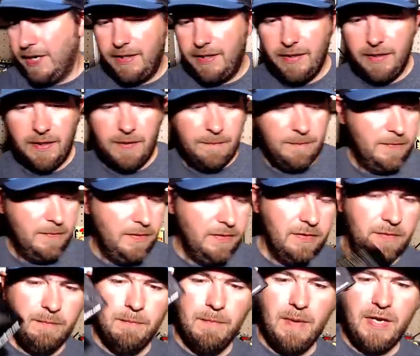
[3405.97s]
up.
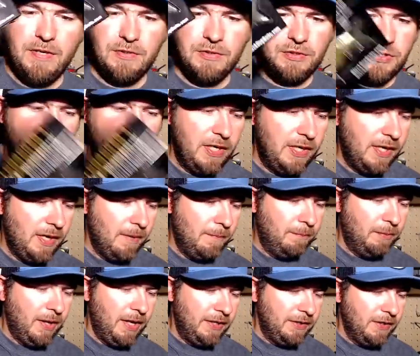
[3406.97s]
Major shout out,
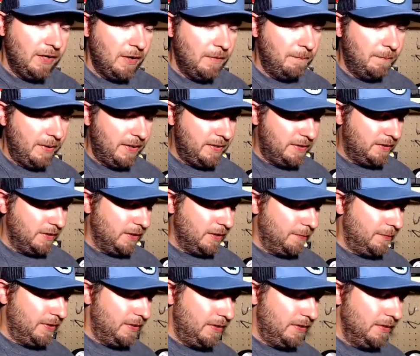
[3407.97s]
Black Dog Bait
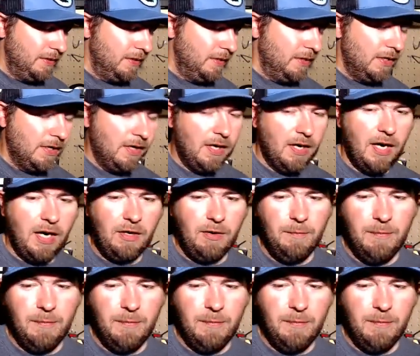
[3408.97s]
Company. I'm going to be